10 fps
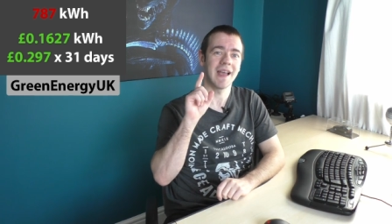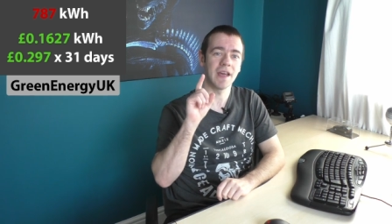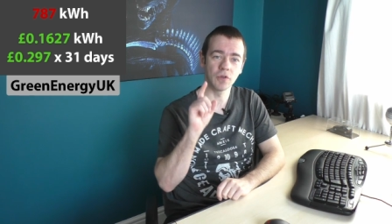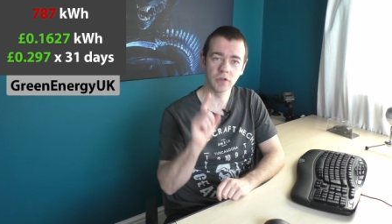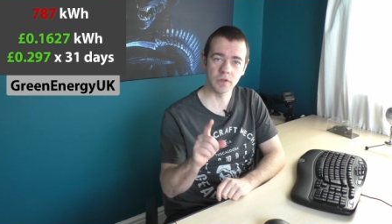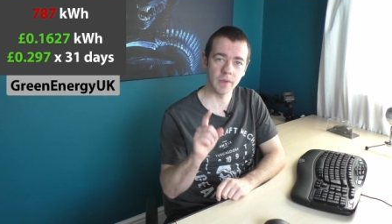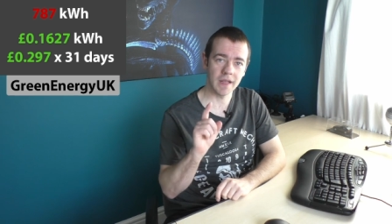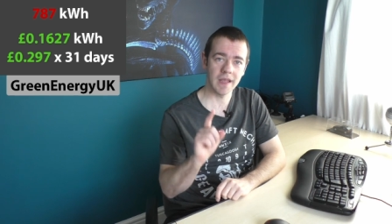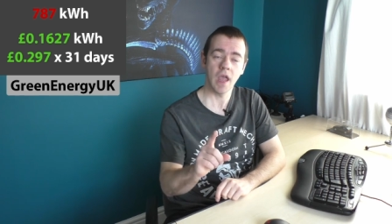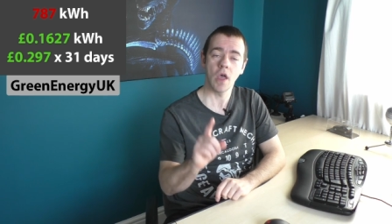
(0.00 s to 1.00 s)
and
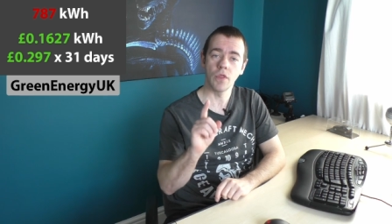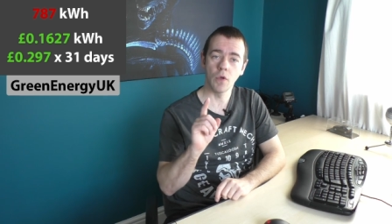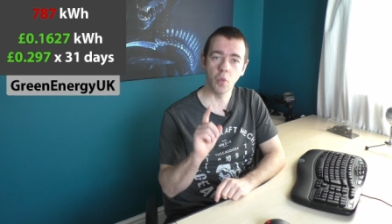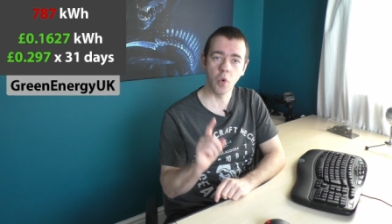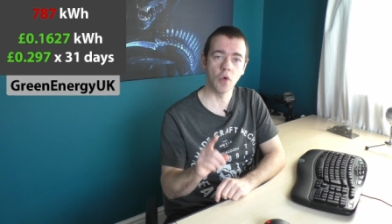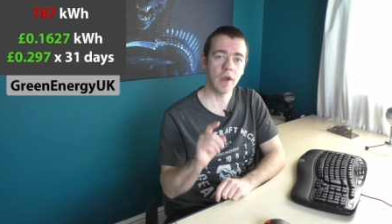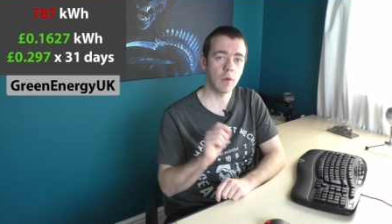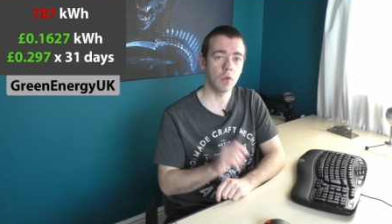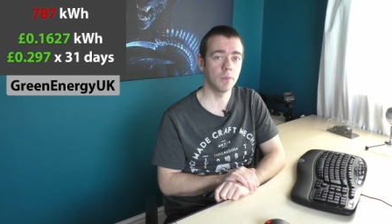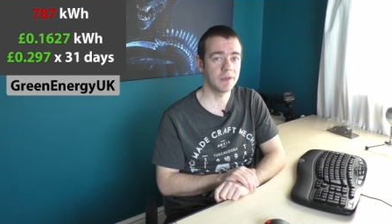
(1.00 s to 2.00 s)
ultimately the one I
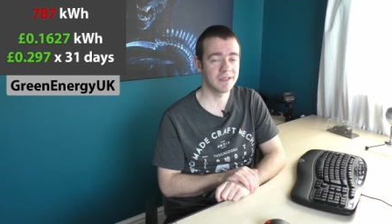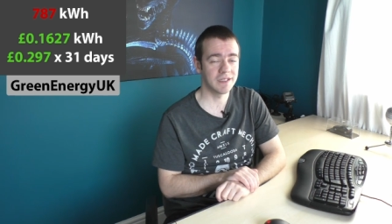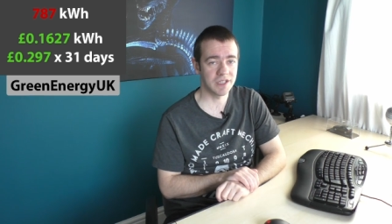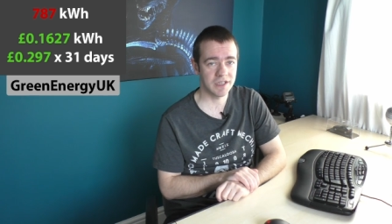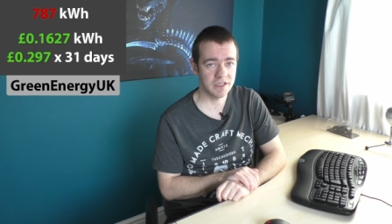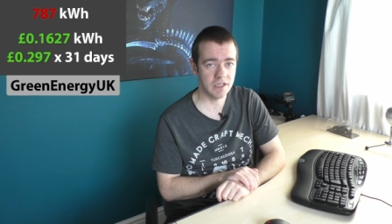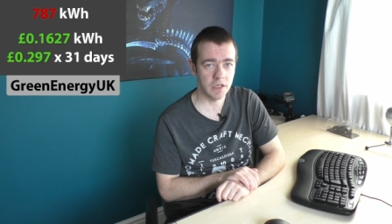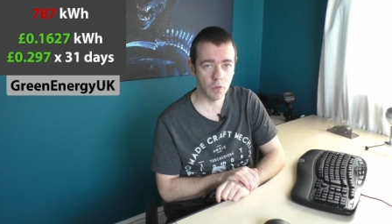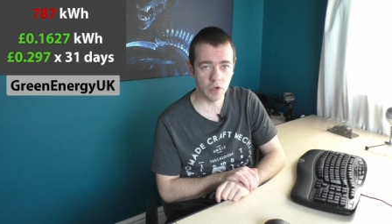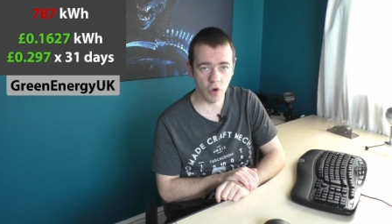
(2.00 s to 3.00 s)
will be suggesting
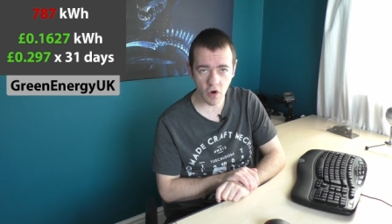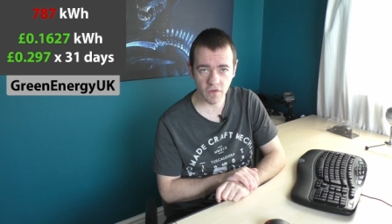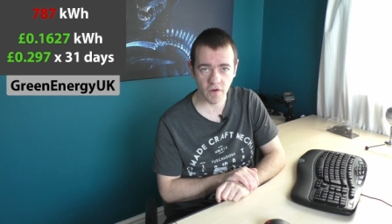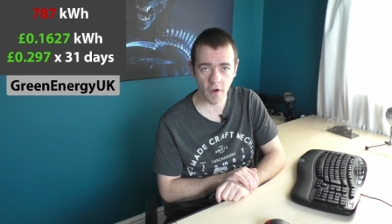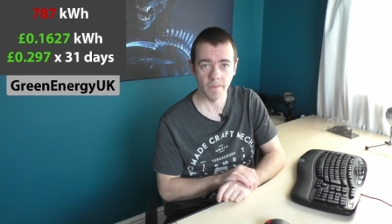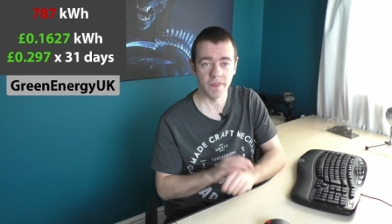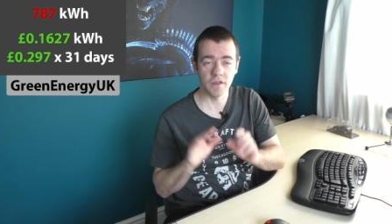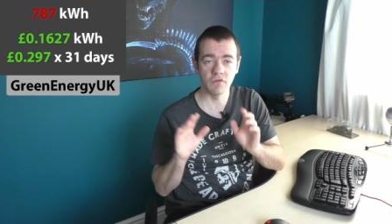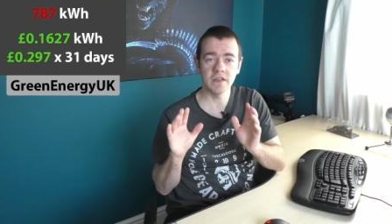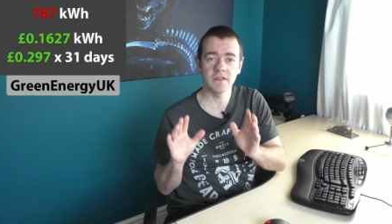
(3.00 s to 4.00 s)
you go for.
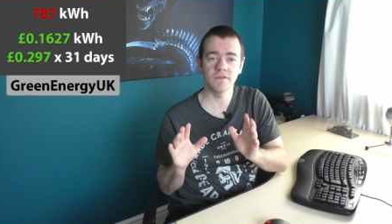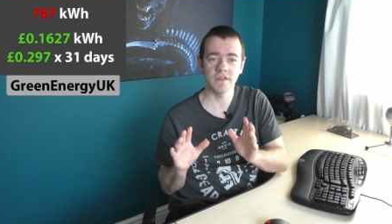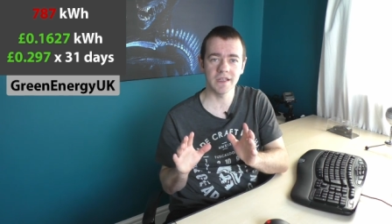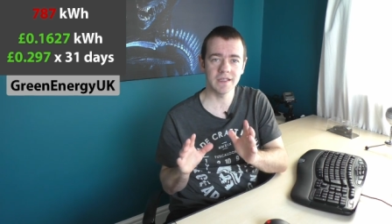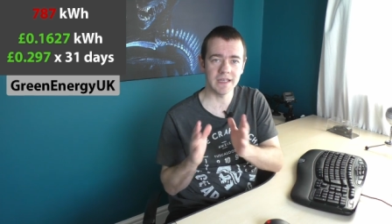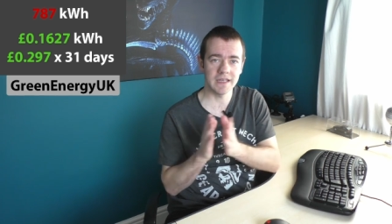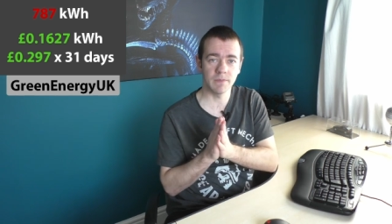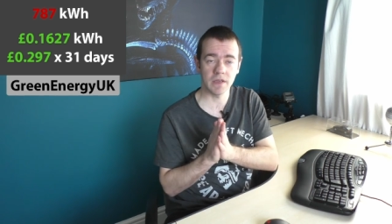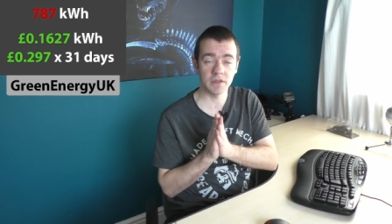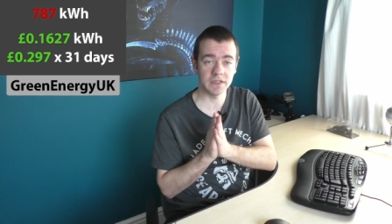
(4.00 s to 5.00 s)
The reason for this is
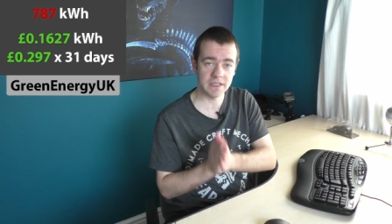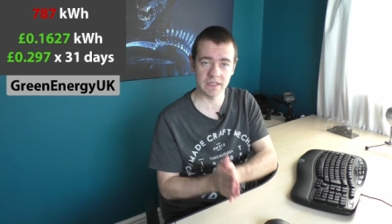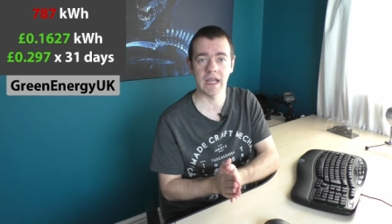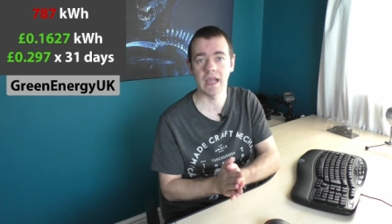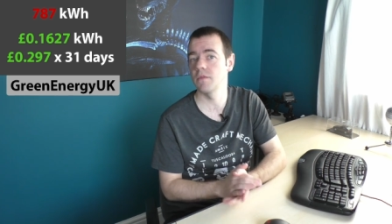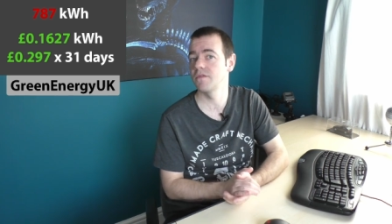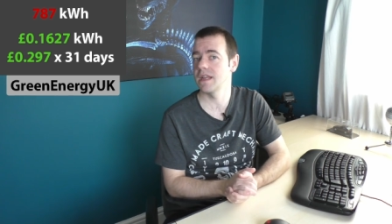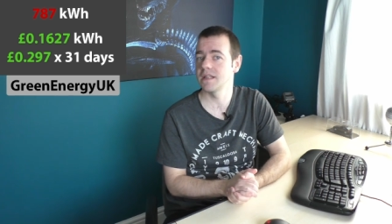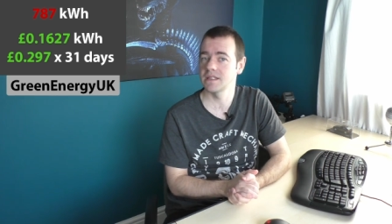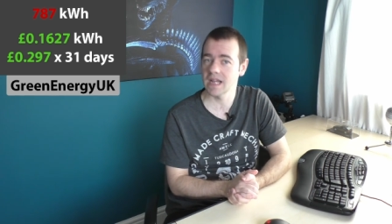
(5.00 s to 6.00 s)
because it's a time of
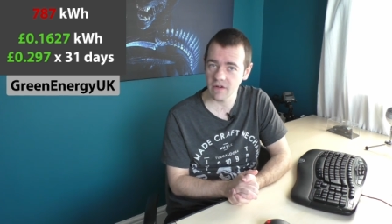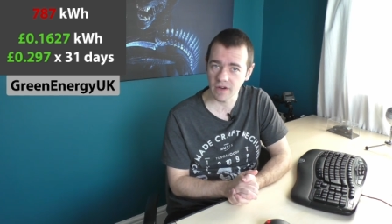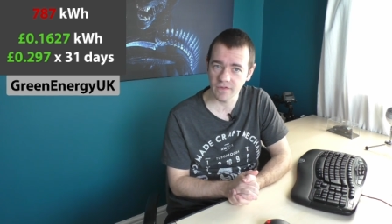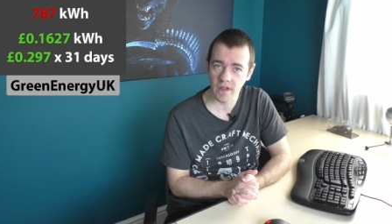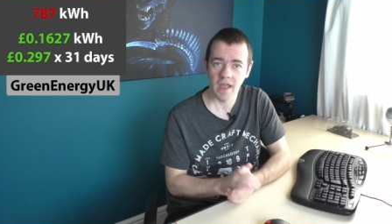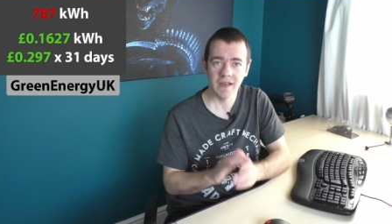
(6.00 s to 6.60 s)
day tariff.